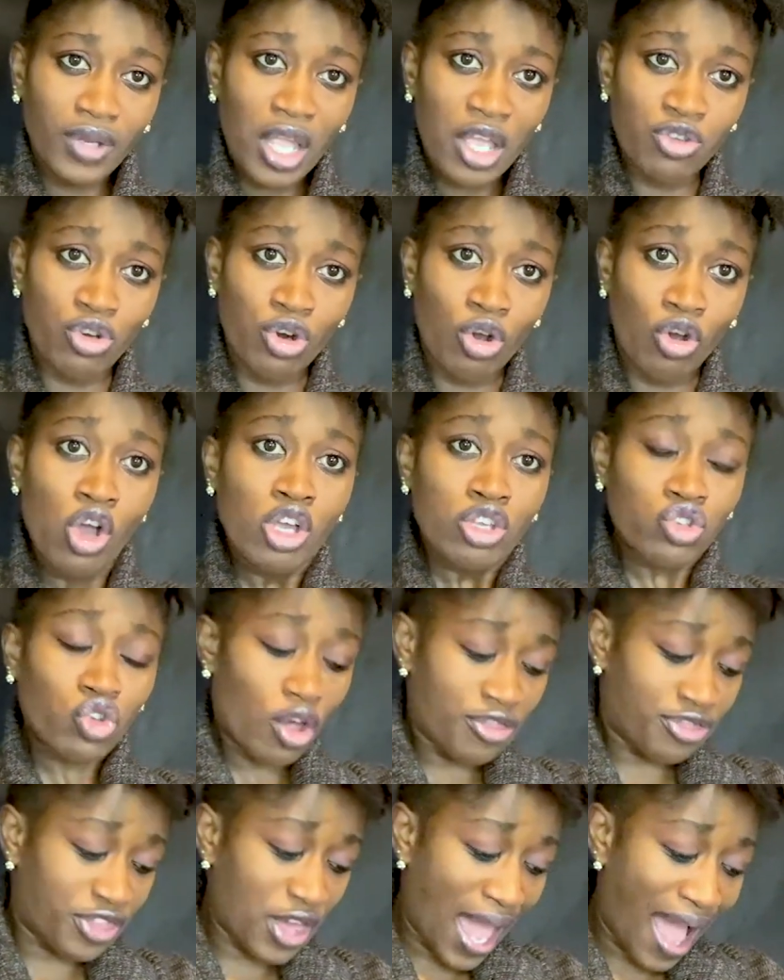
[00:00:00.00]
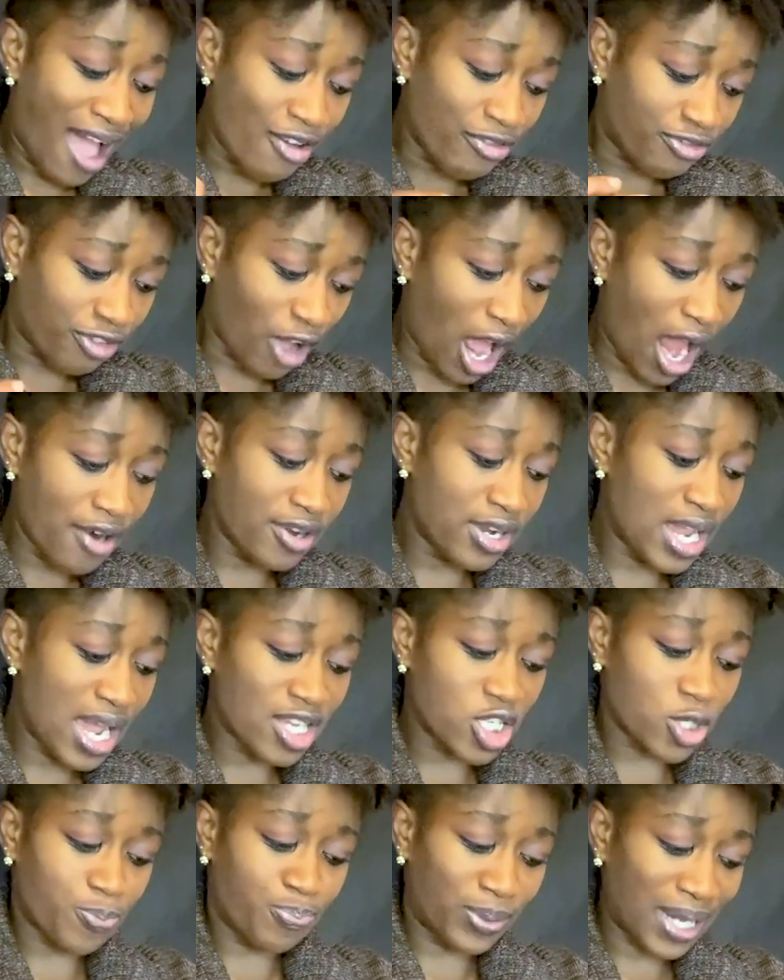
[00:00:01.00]
you know so there are
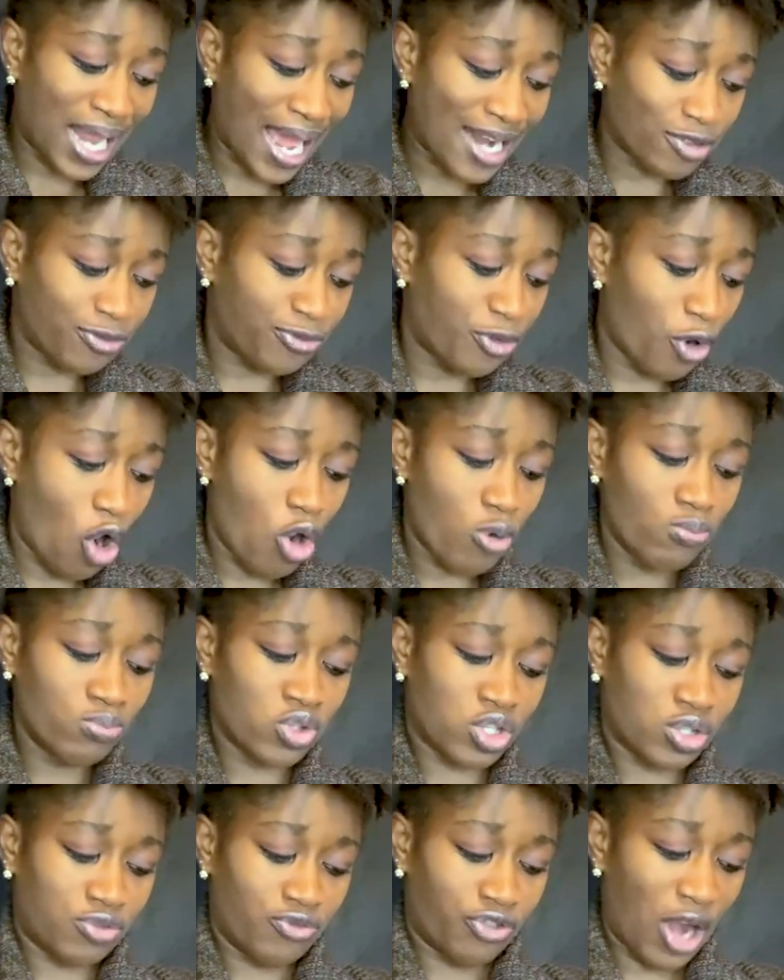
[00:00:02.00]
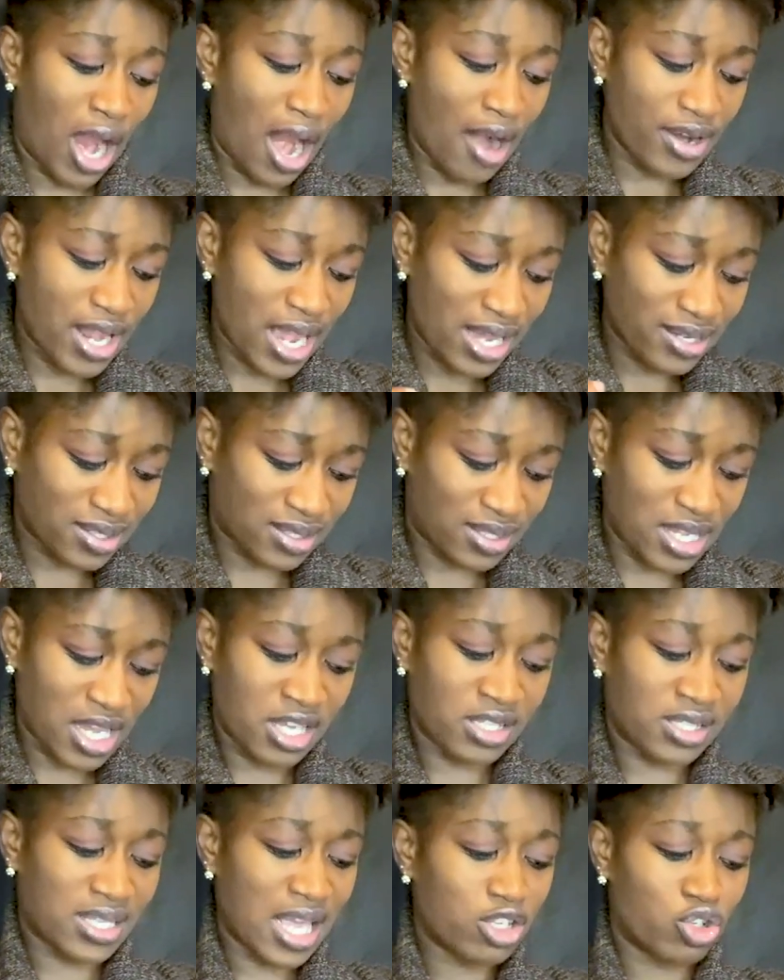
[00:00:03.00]
various platforms various
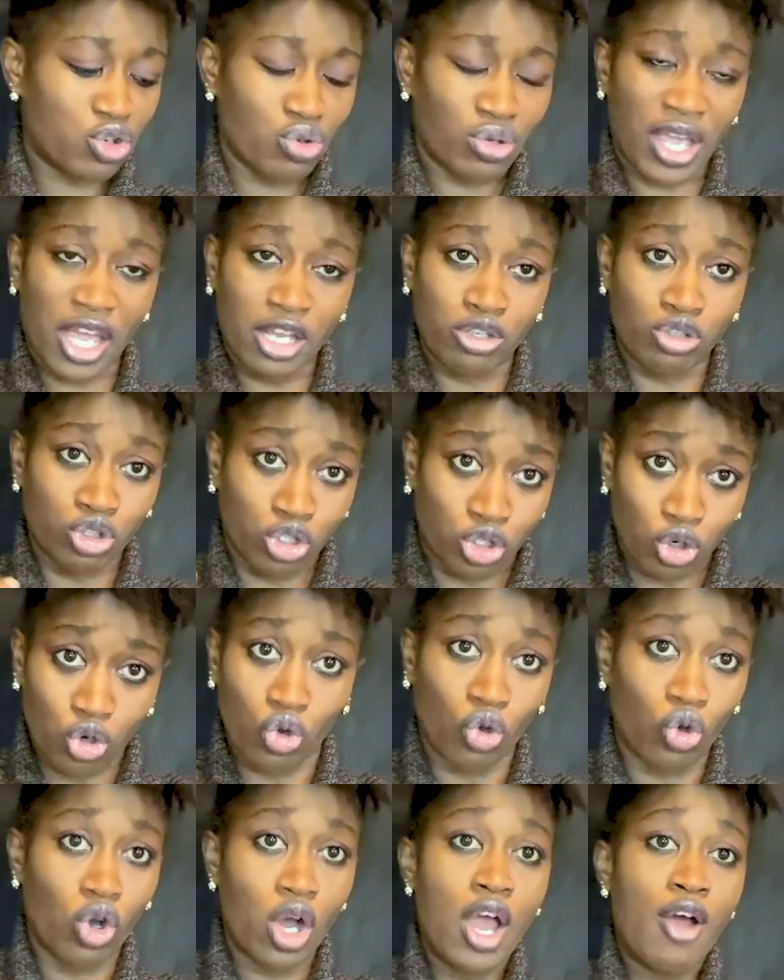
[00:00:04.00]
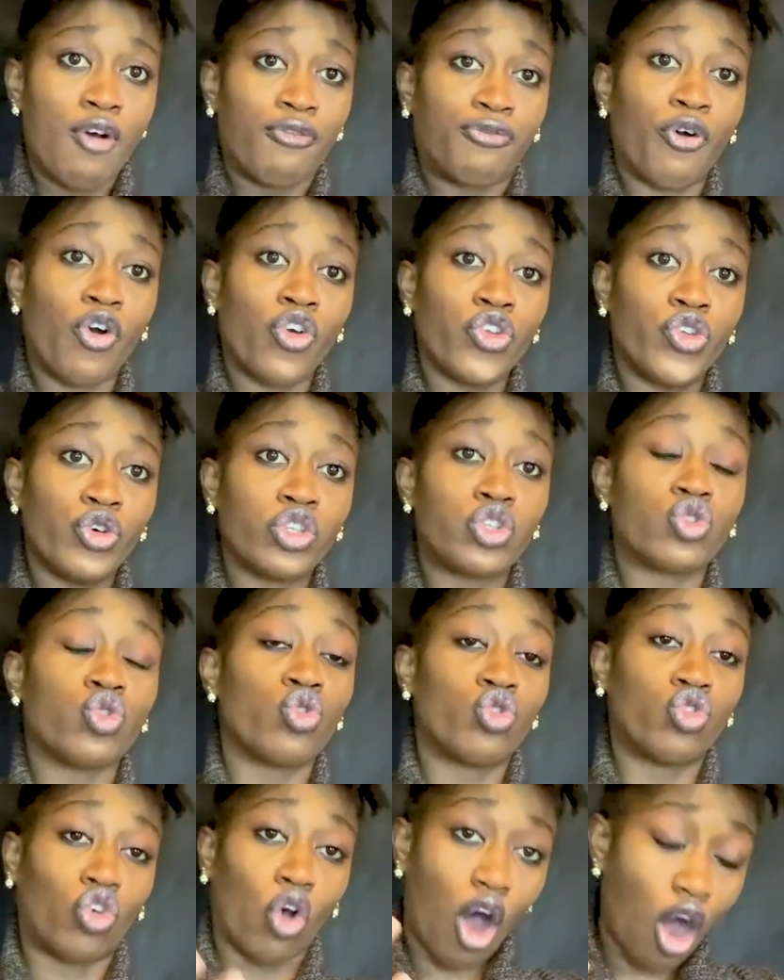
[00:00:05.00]
things that you can do for you to
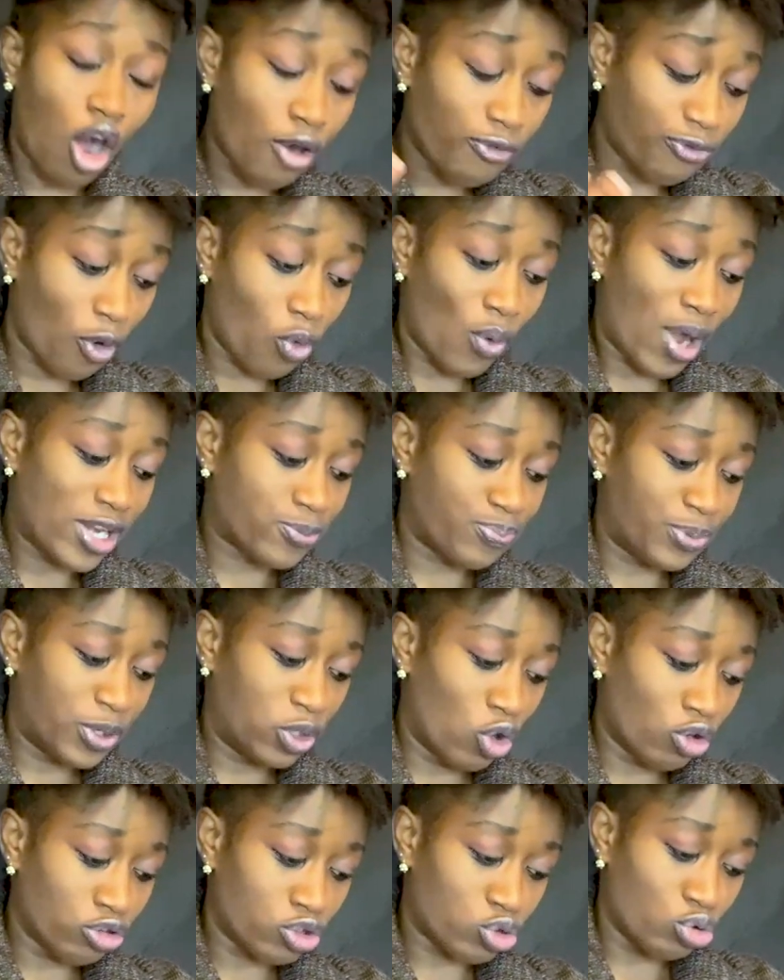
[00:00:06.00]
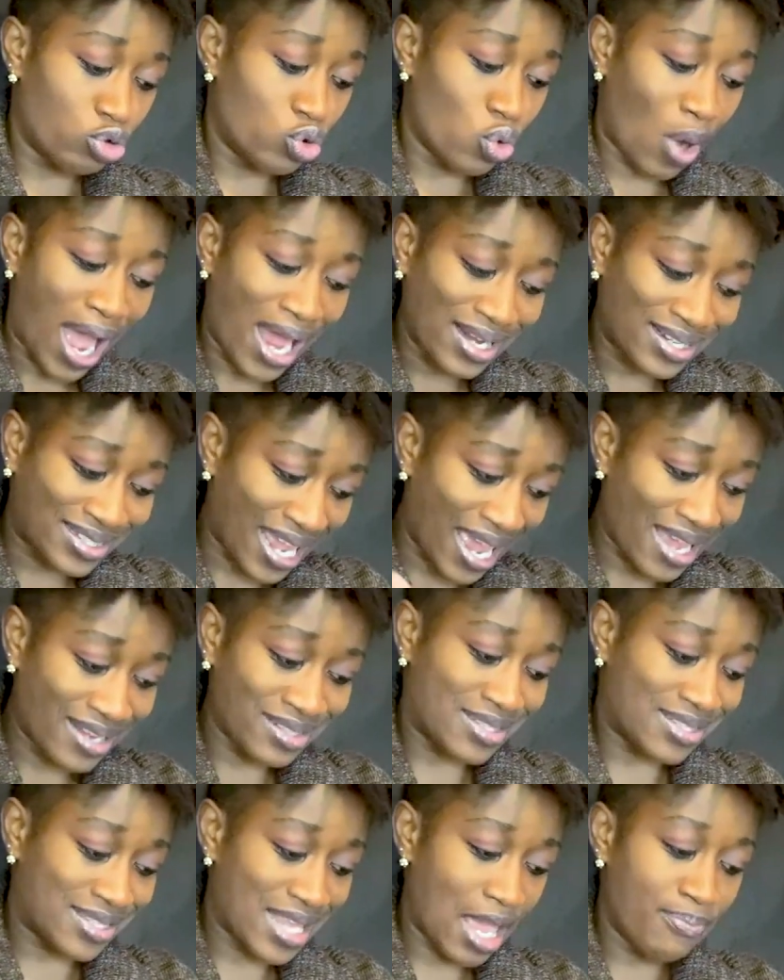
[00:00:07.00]
go for what belongs to you
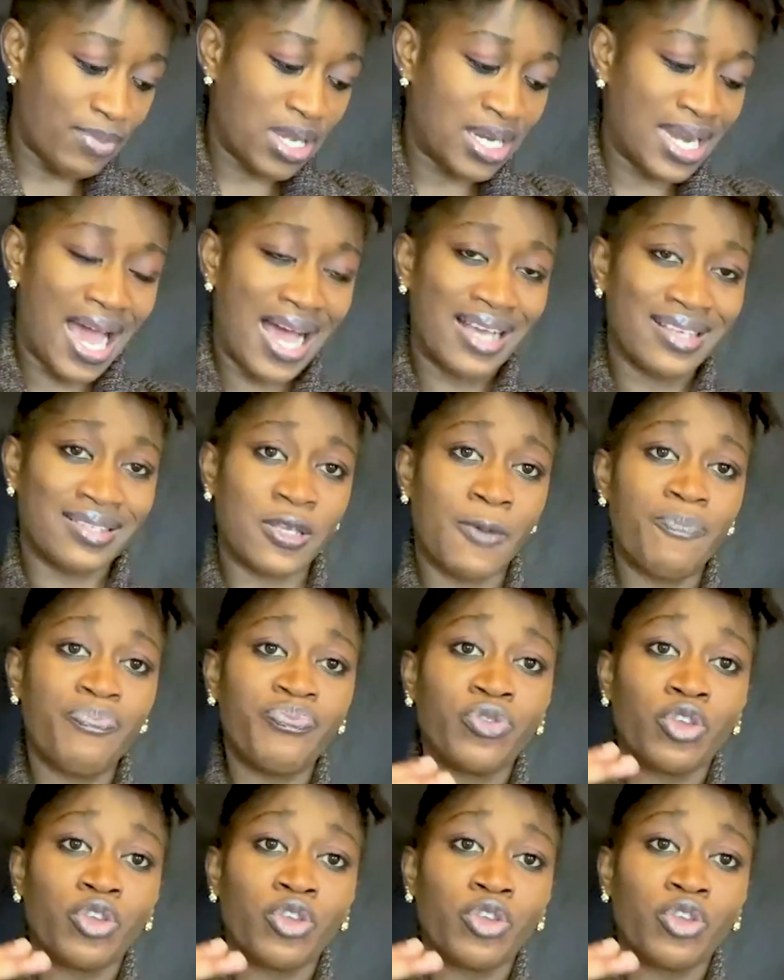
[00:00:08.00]
attend seminars